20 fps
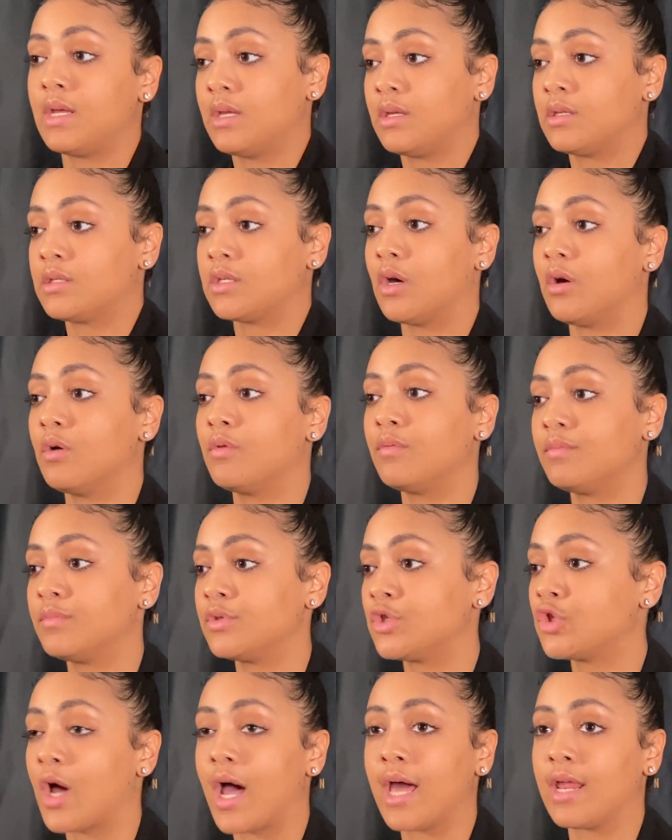So
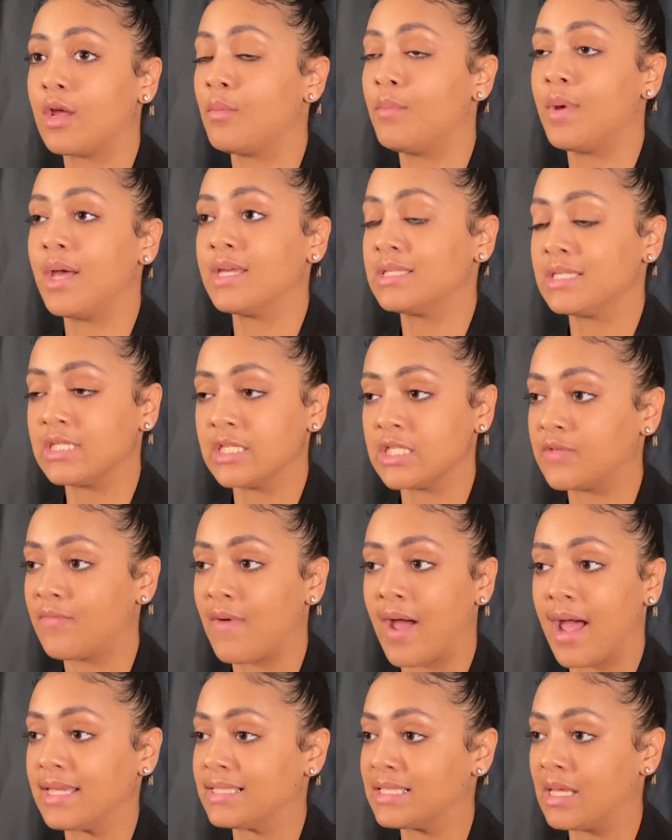try your best to just
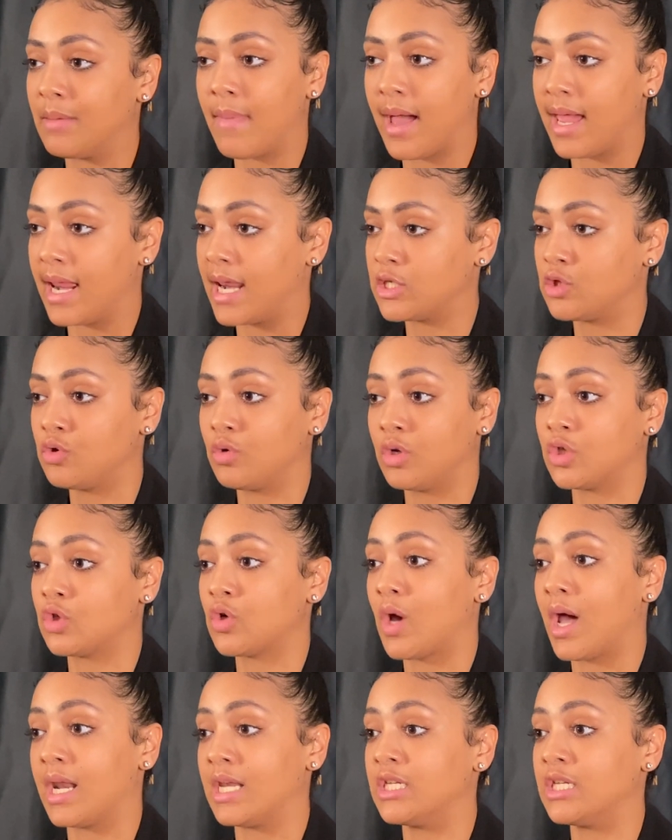find somebody that you can try to